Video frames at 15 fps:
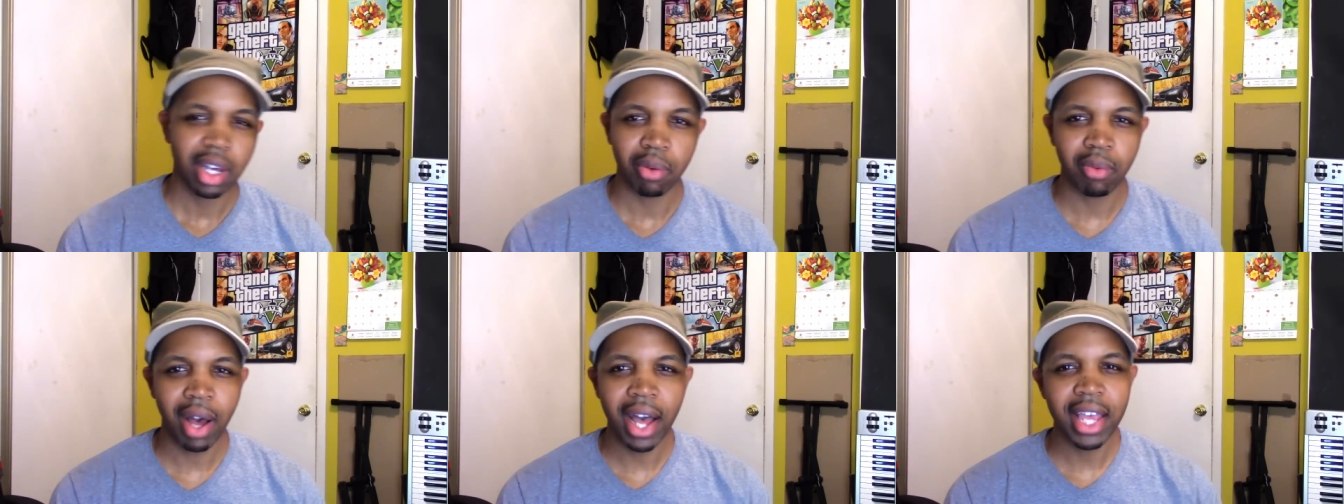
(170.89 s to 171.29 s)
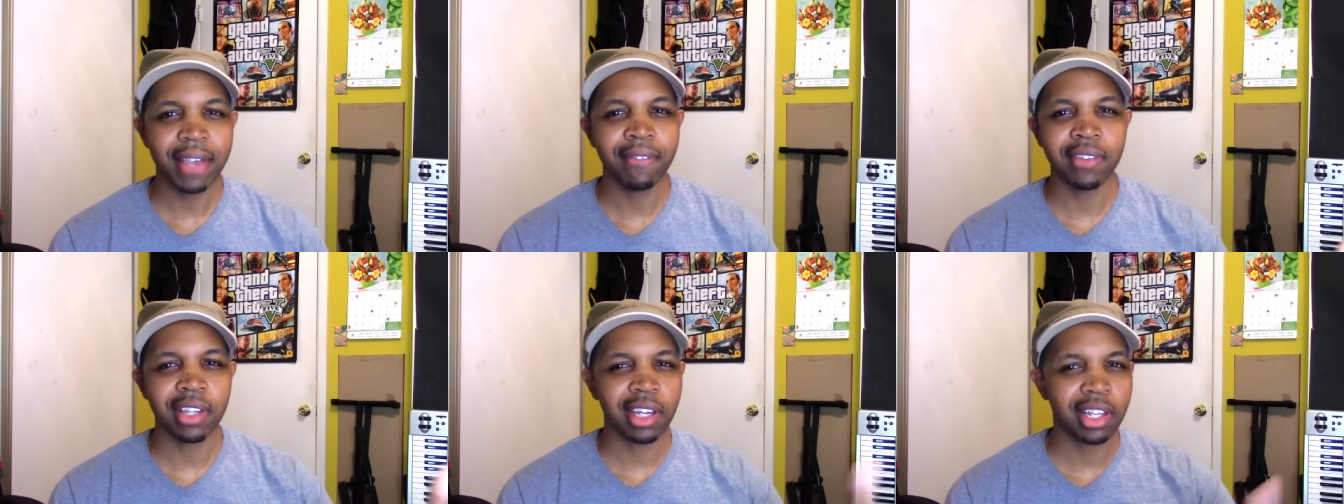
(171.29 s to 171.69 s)
Why
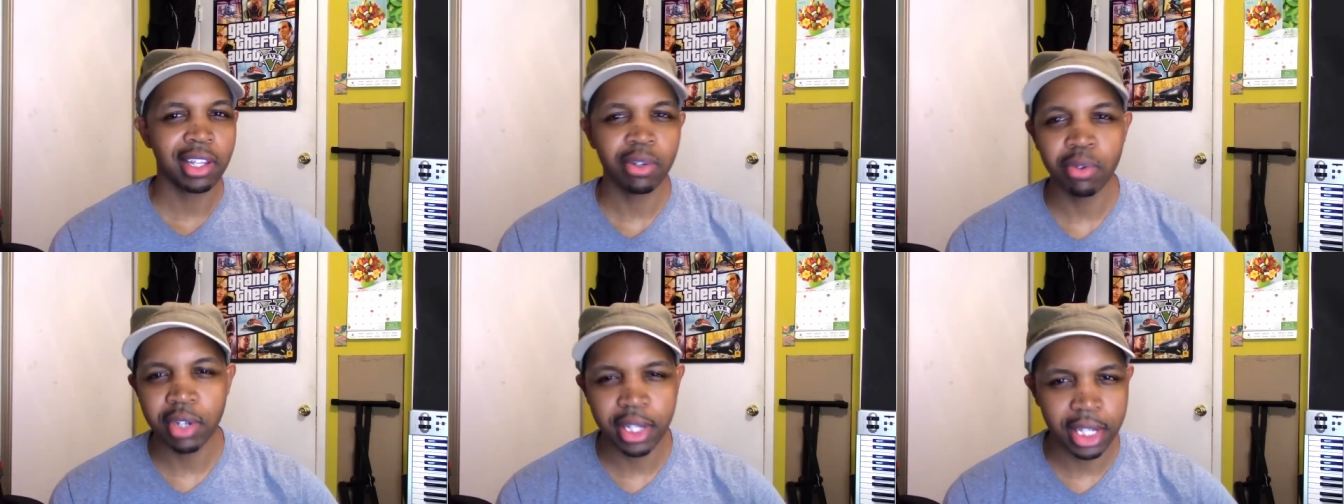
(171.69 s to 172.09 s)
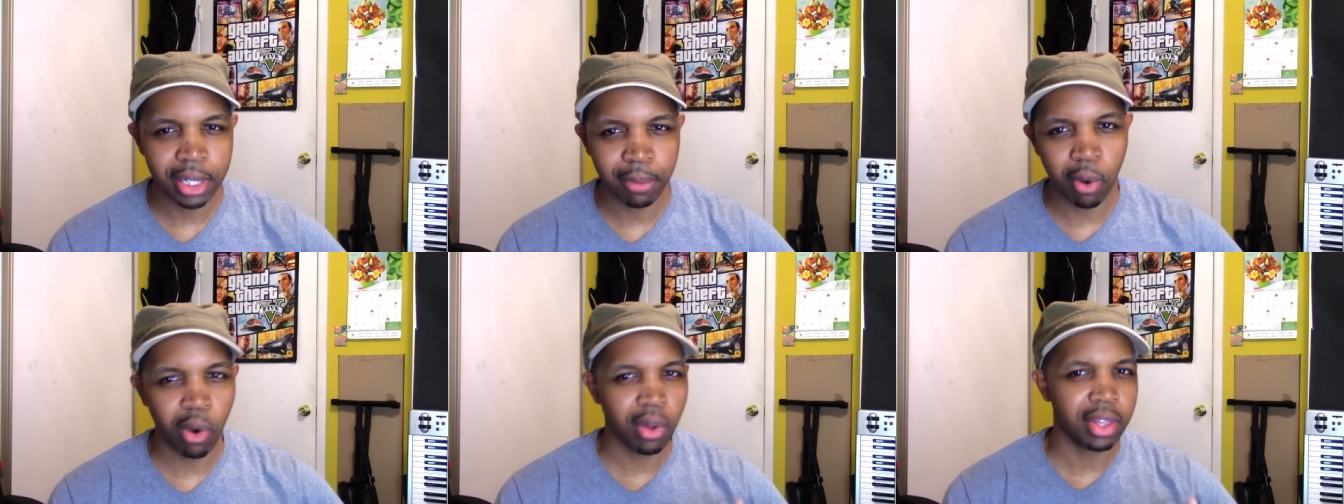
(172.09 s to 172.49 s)
even include
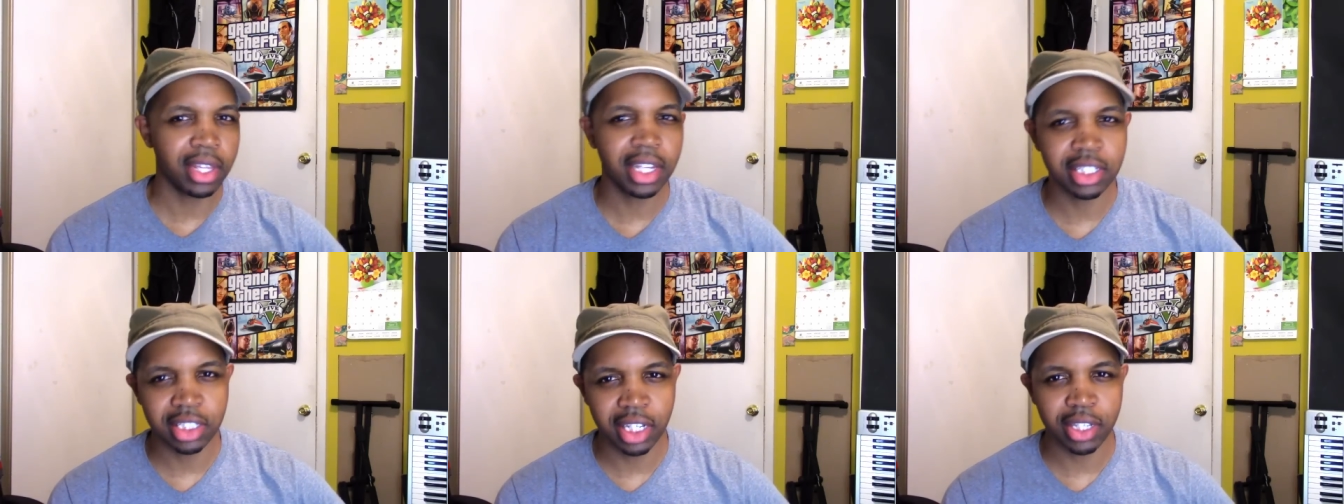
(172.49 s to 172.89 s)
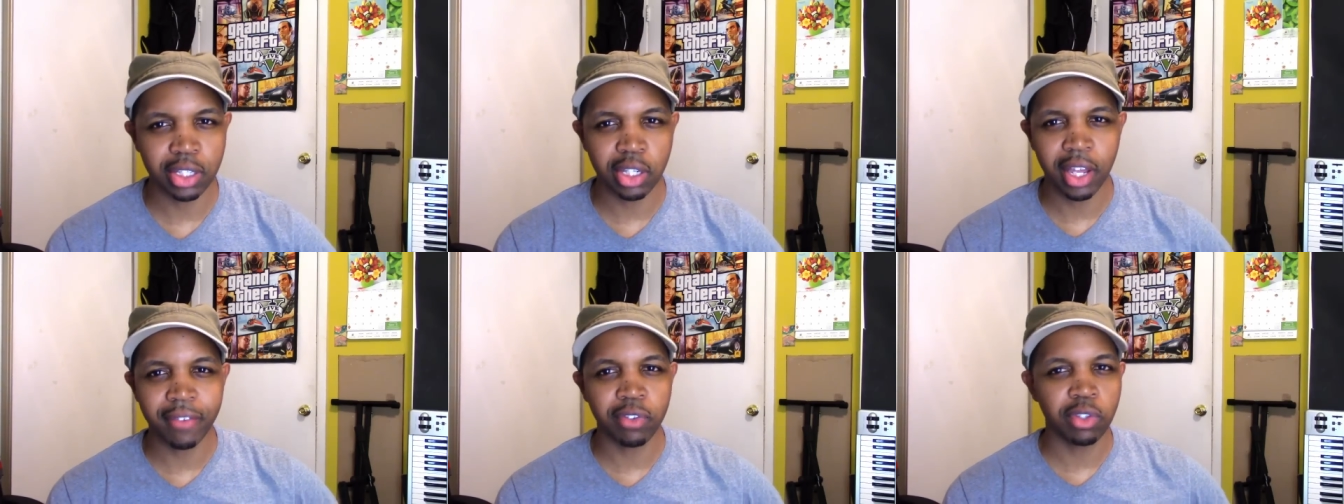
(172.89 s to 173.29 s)
him on this? And
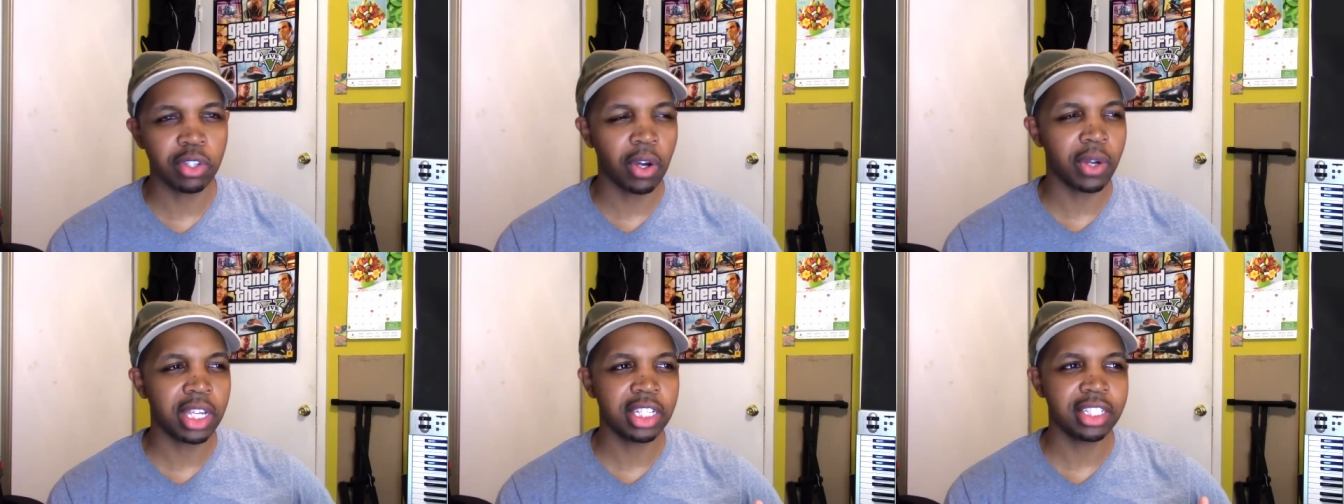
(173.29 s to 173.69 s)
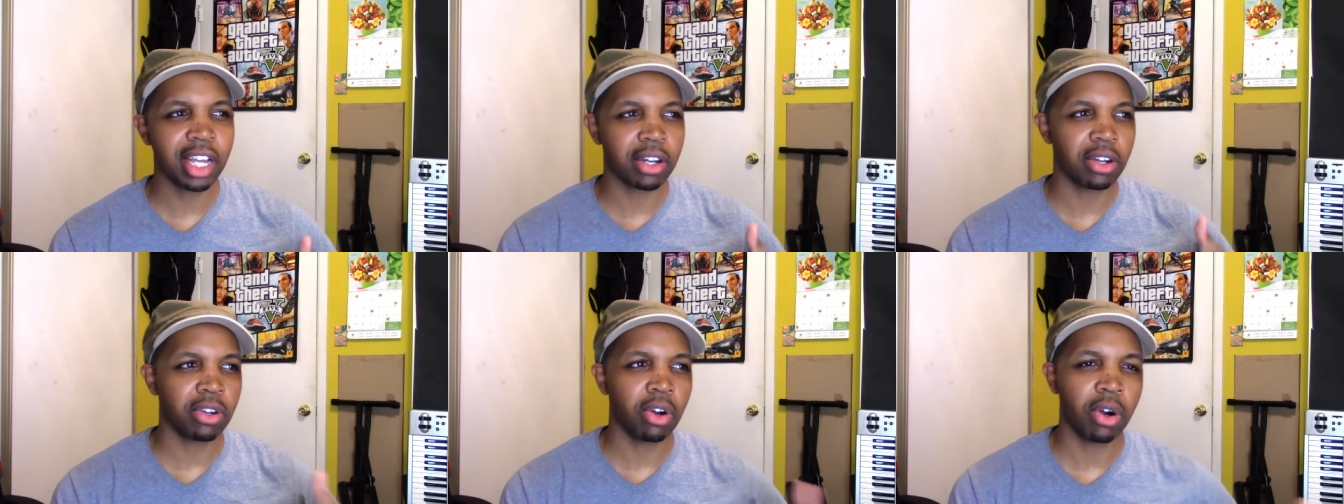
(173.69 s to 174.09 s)
if you know he's
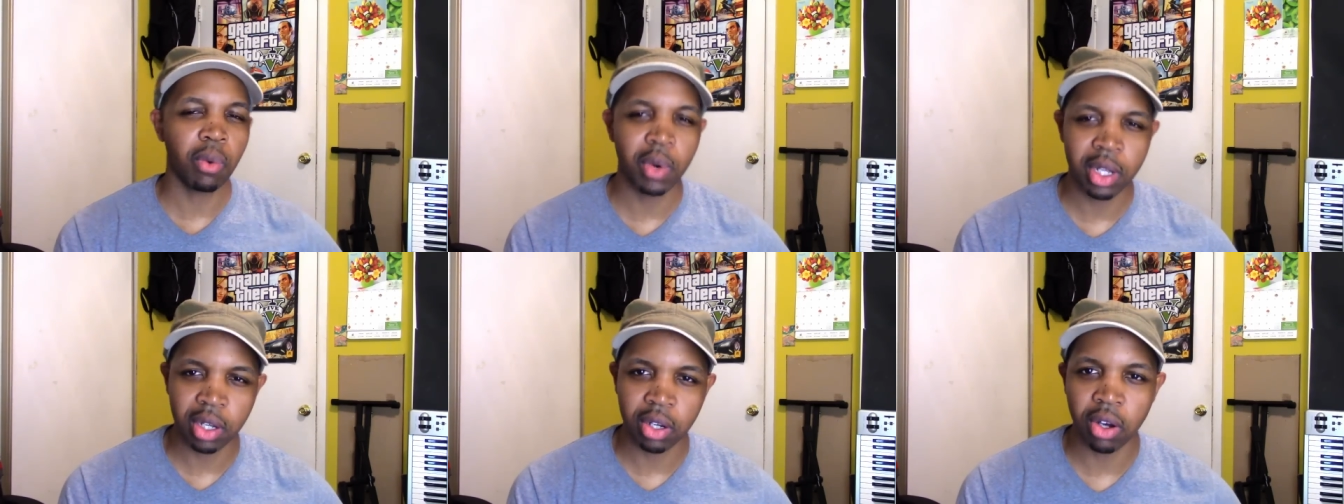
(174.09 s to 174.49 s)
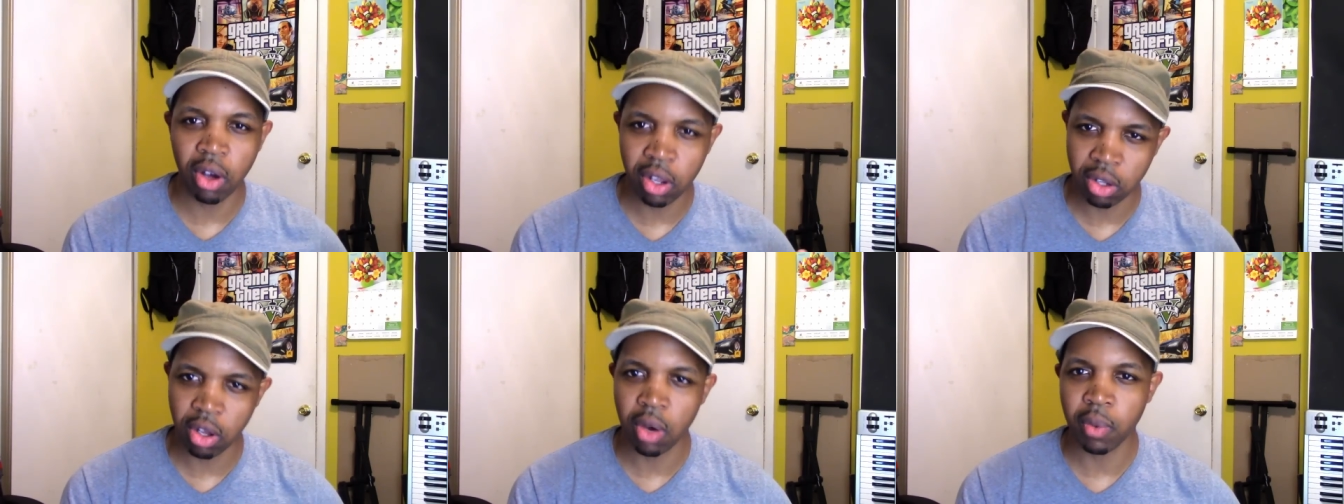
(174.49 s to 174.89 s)
not gonna go with, go
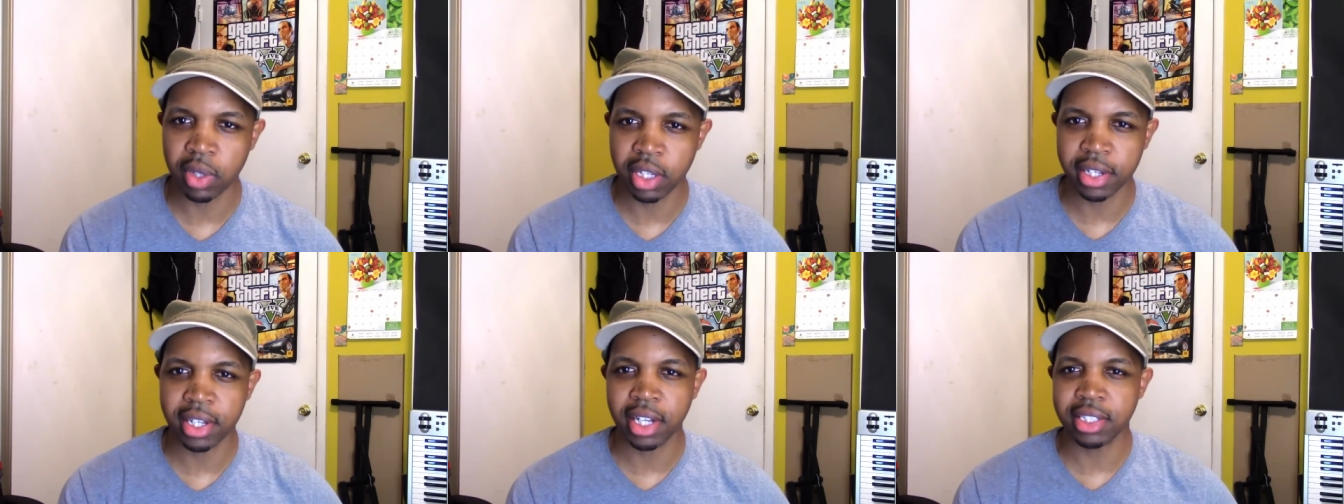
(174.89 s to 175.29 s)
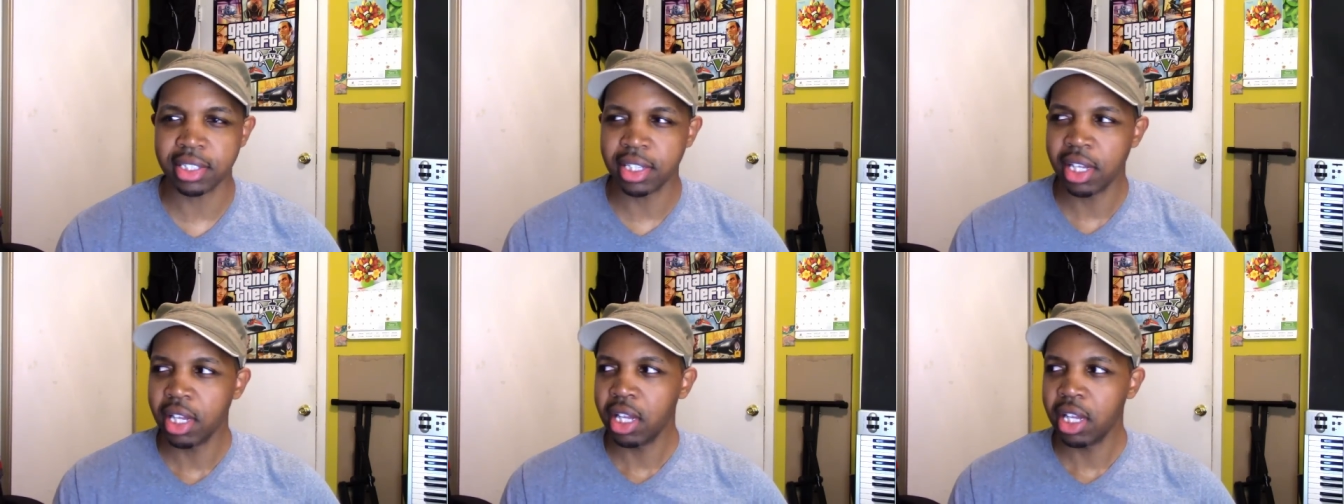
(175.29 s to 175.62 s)
along with it, because